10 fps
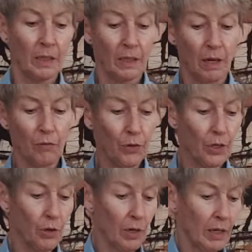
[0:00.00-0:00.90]
Now I've already
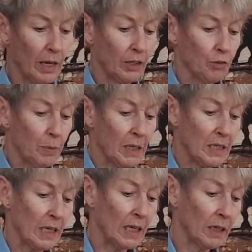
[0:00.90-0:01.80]
got a large piece
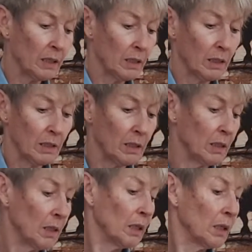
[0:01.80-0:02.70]
here
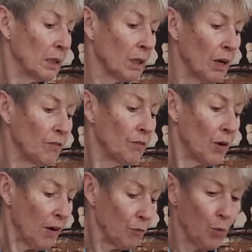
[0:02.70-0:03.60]
that
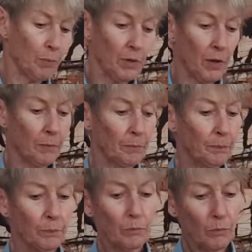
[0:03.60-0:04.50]
I've whipped up
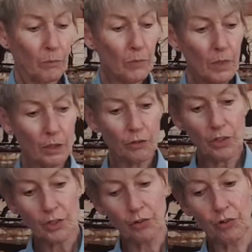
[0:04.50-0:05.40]

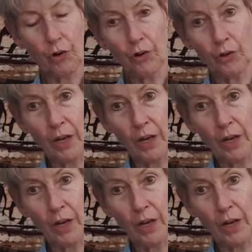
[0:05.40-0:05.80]
just to show you.